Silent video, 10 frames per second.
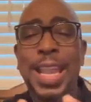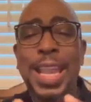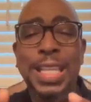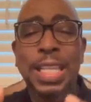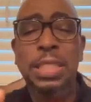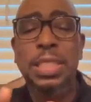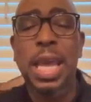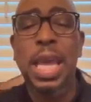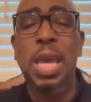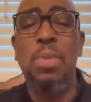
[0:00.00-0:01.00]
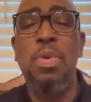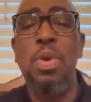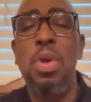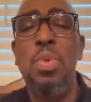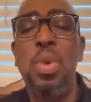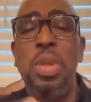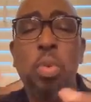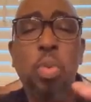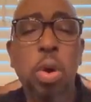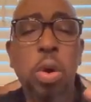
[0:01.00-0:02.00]
And at this time, when
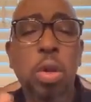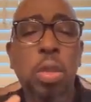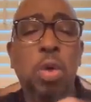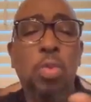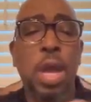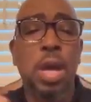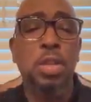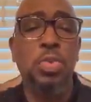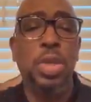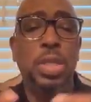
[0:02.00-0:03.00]
the world around you,